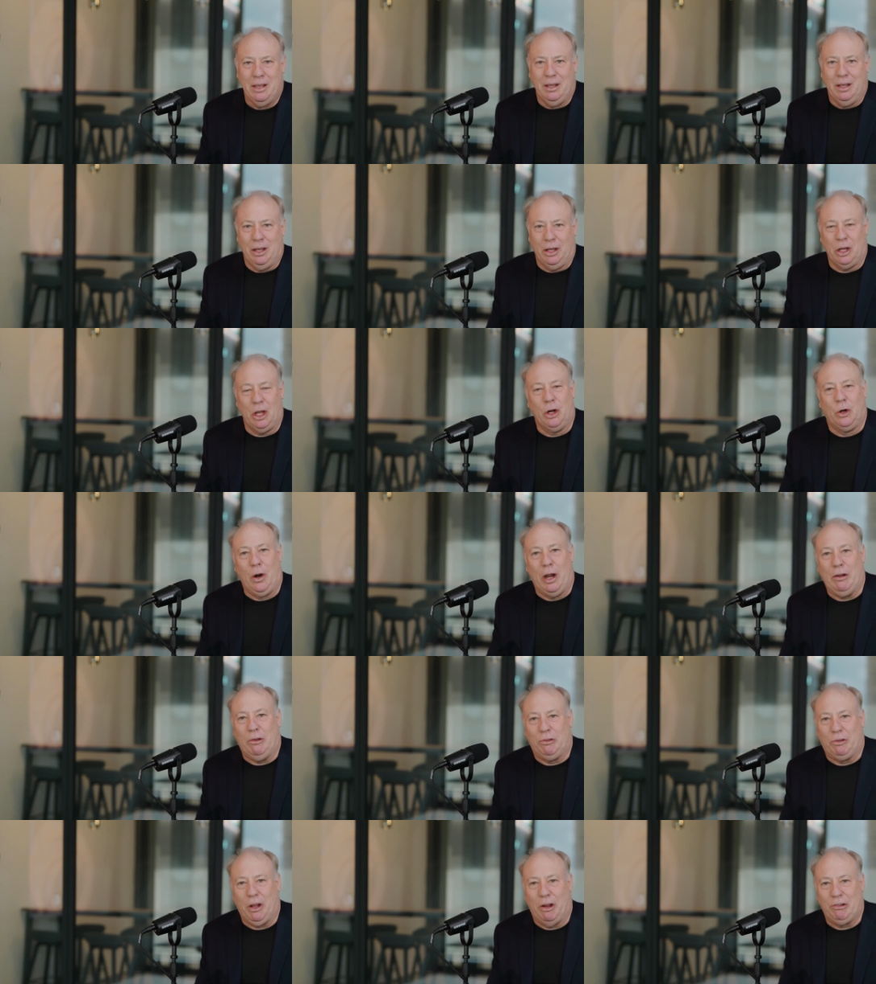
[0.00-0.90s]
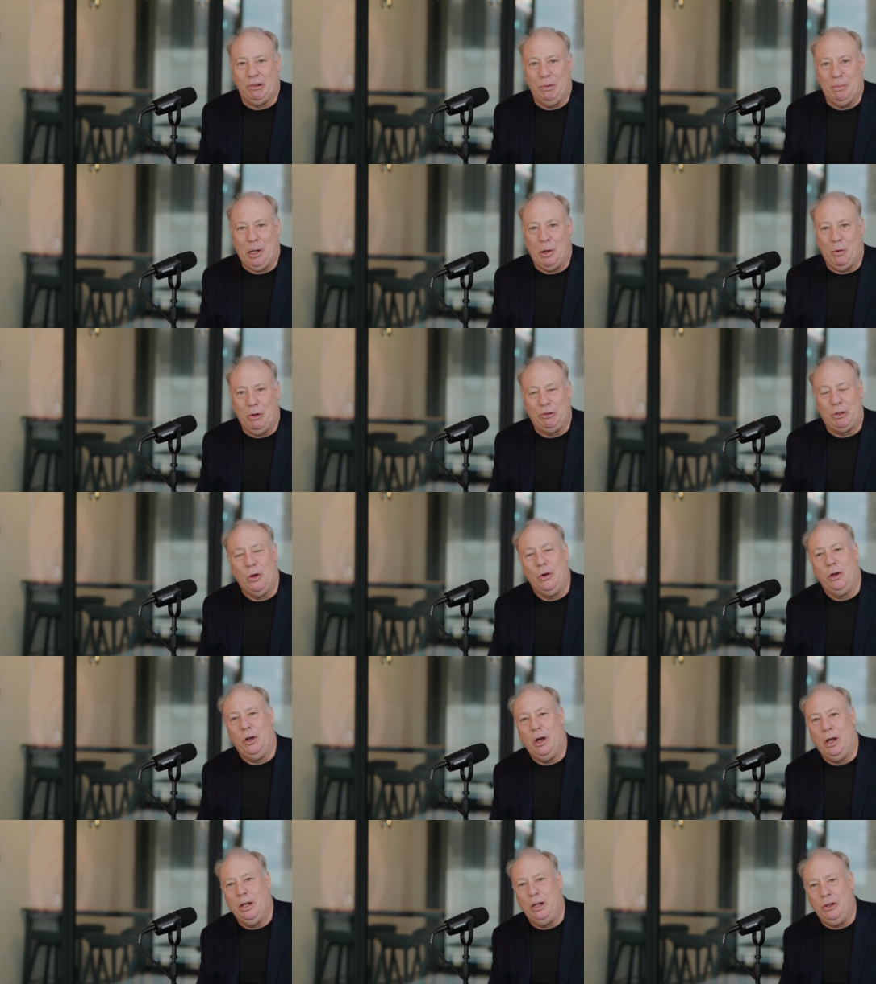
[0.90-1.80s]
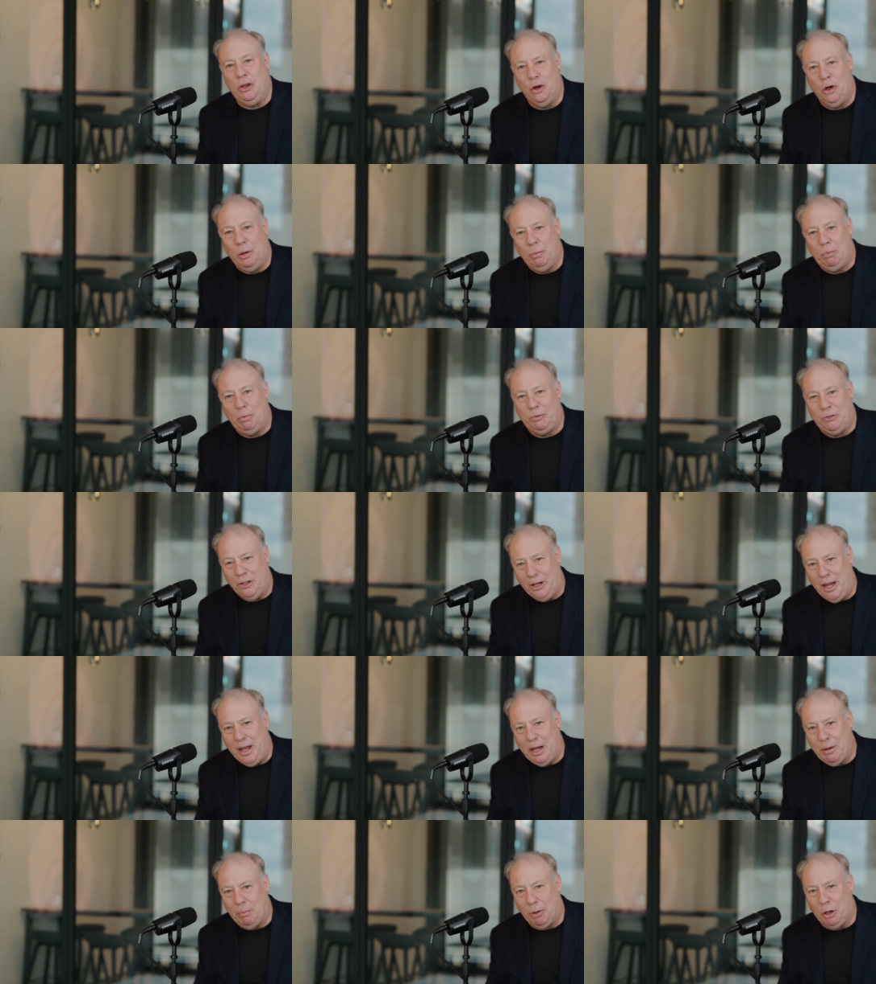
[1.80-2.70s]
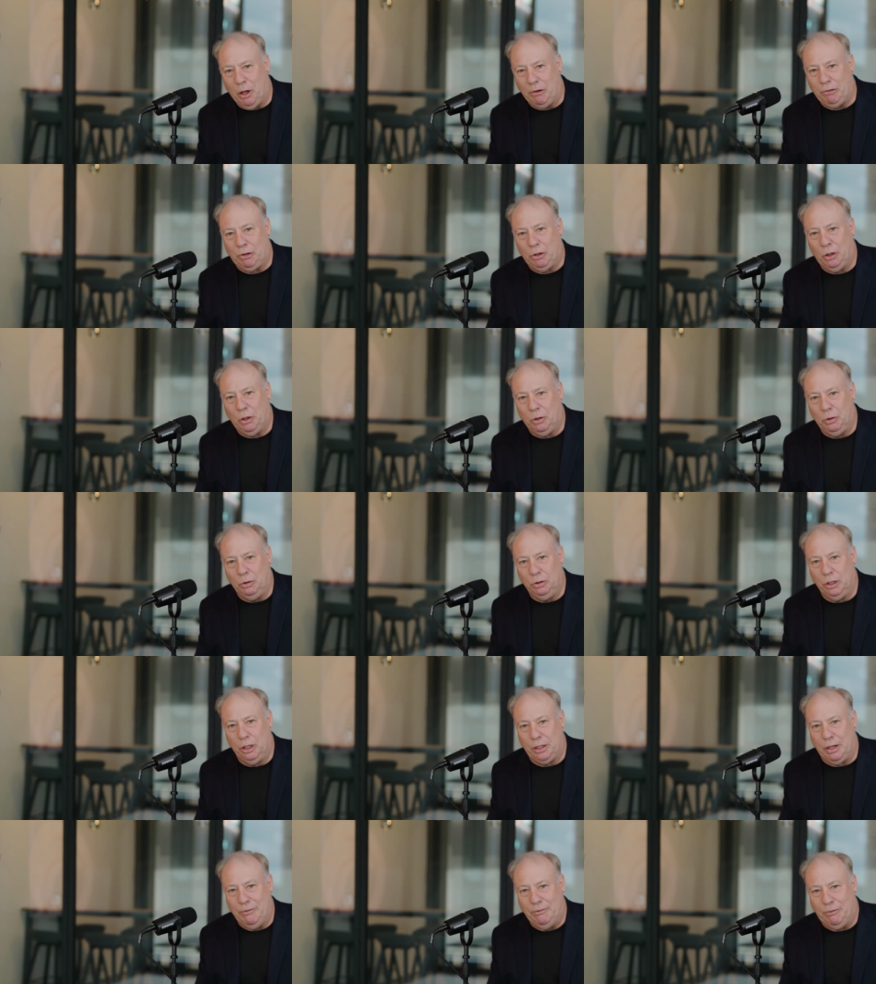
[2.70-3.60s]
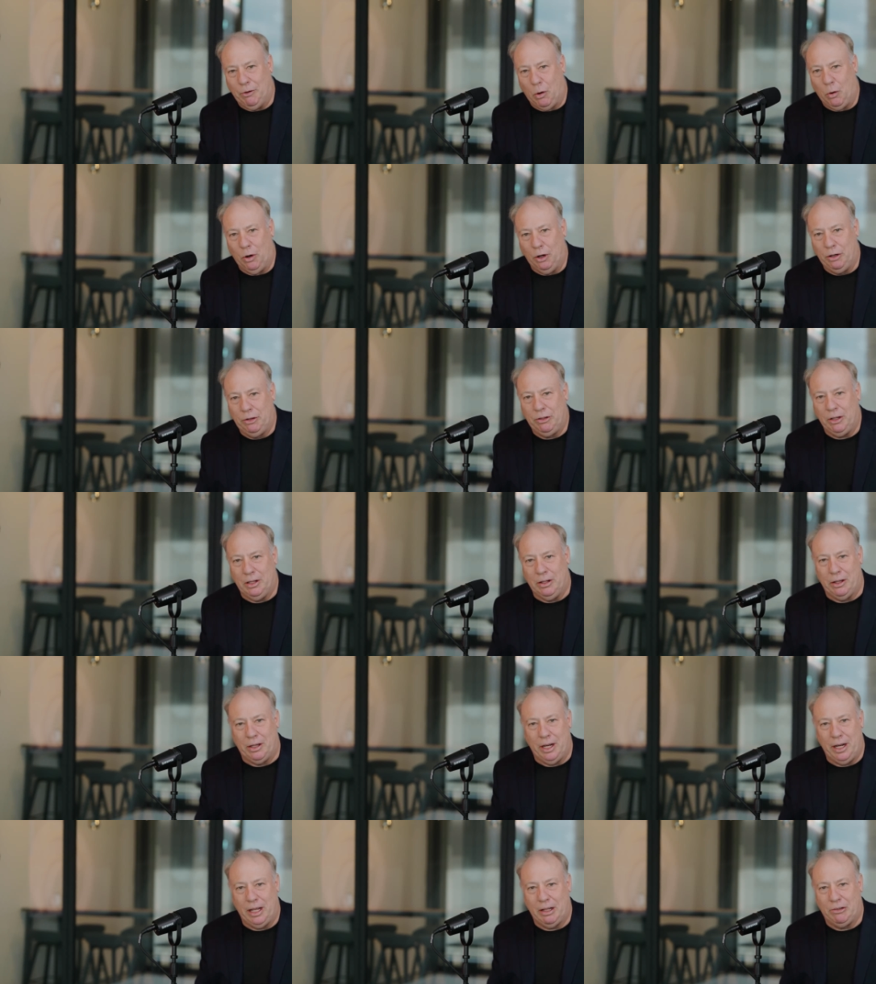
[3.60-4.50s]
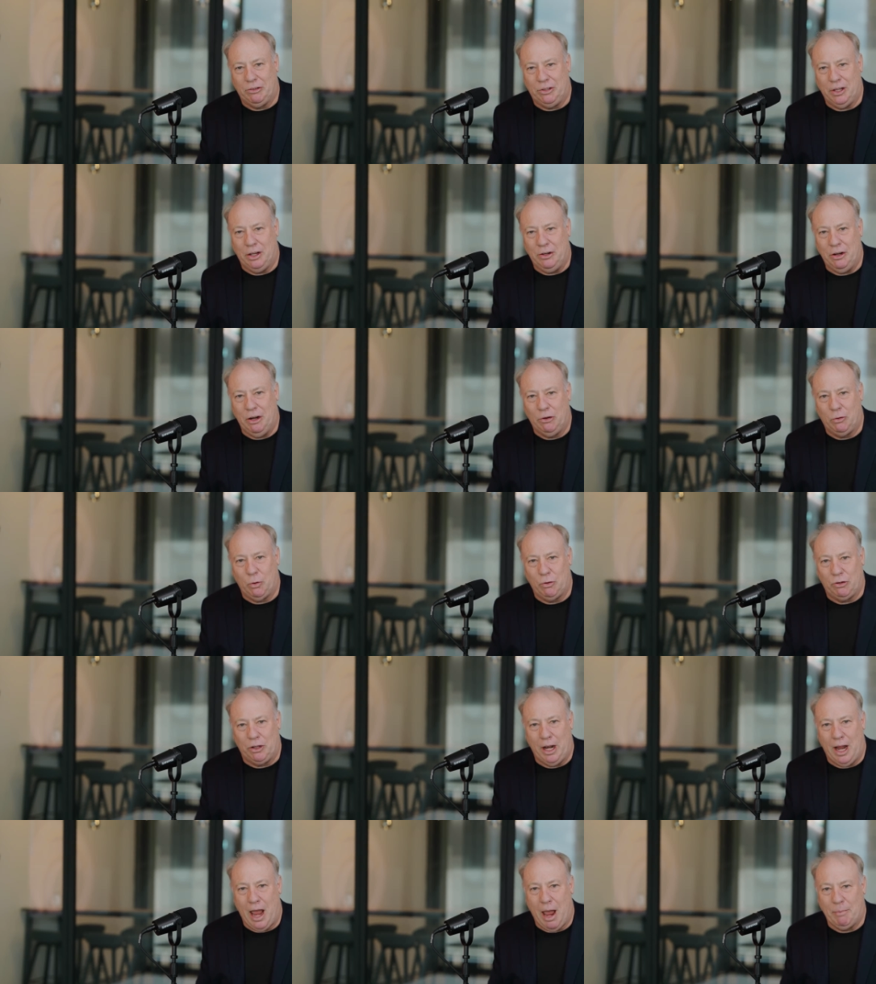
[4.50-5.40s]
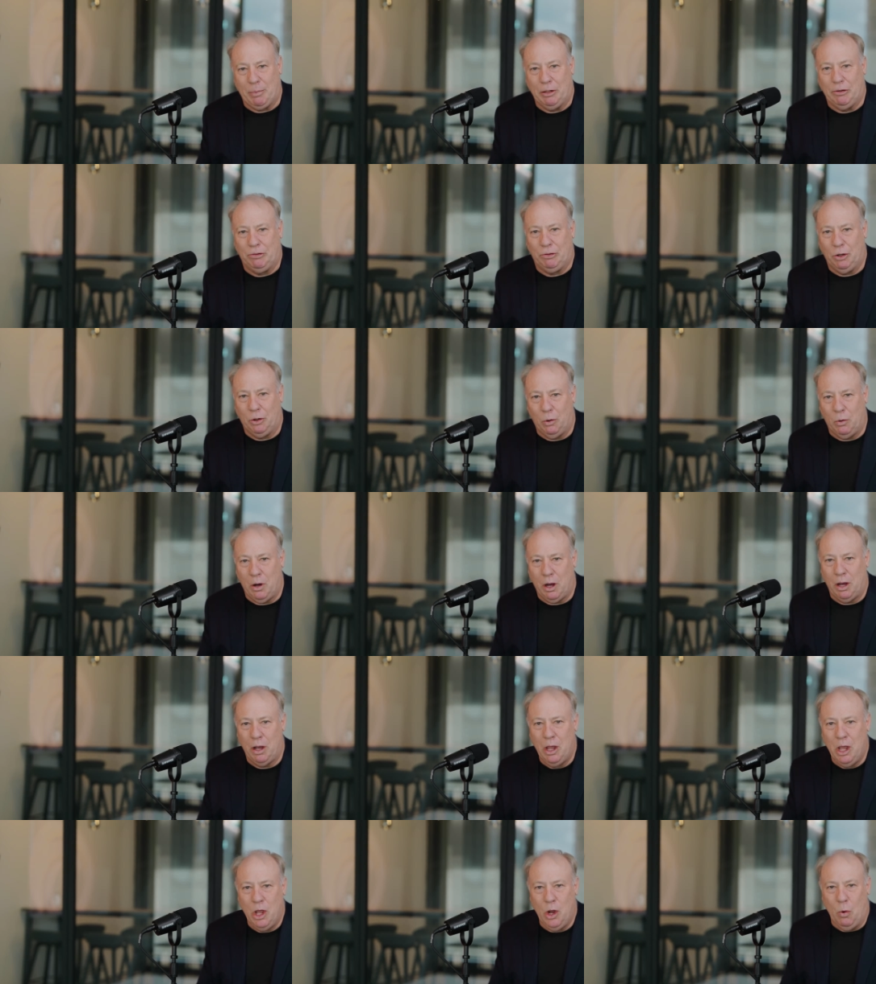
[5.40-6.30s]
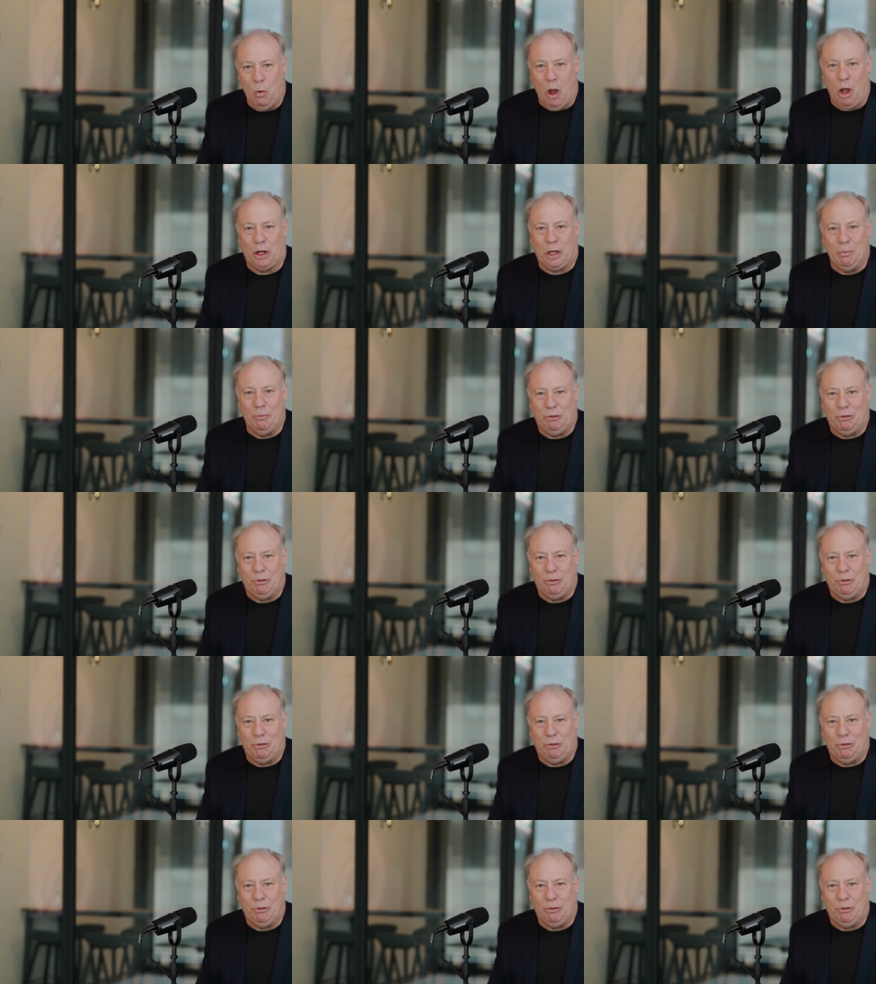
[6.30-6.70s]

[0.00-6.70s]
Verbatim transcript: a great discussion about what's going on in Europe today, but also looking forward into the next 10 years, what's going to happen. So, uh, welcome